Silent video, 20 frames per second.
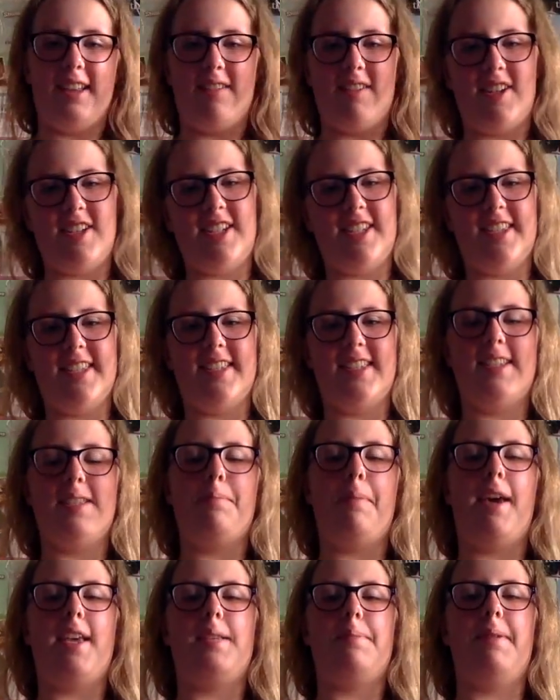watching this? It's
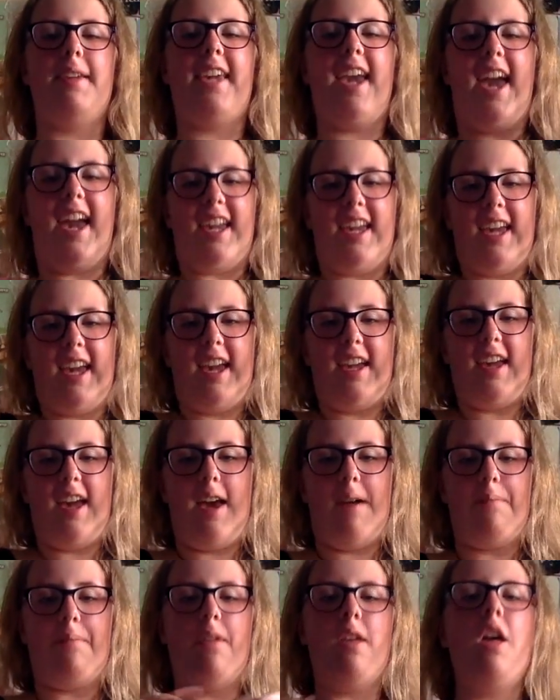Basepick, aka
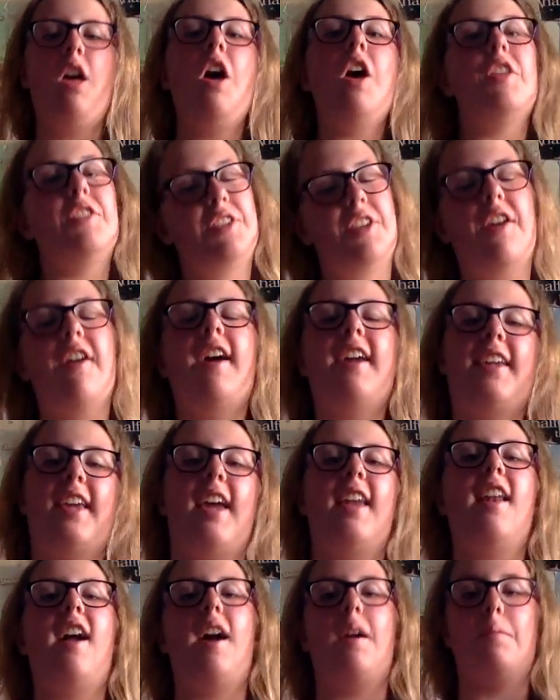M. So
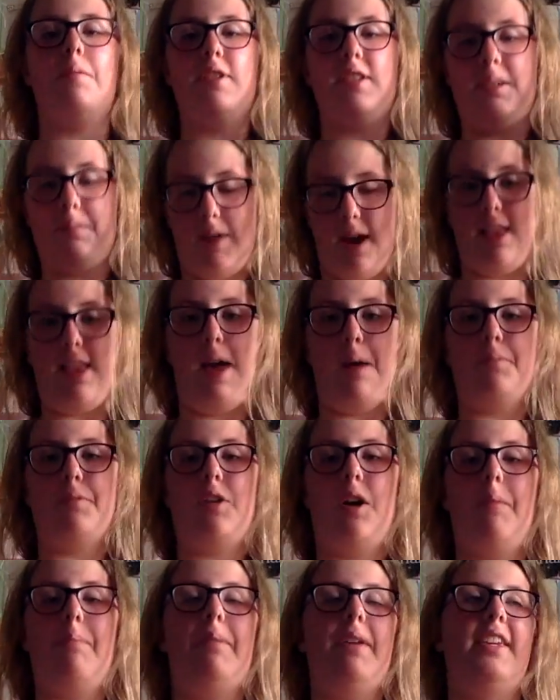again, I'm using my
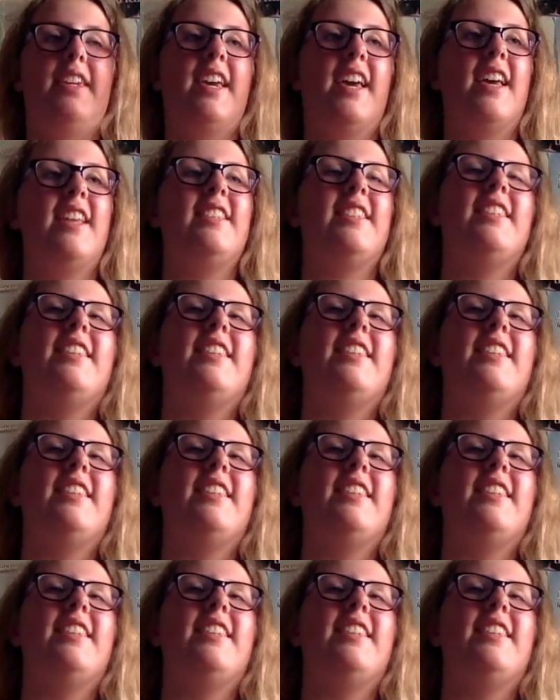laptop because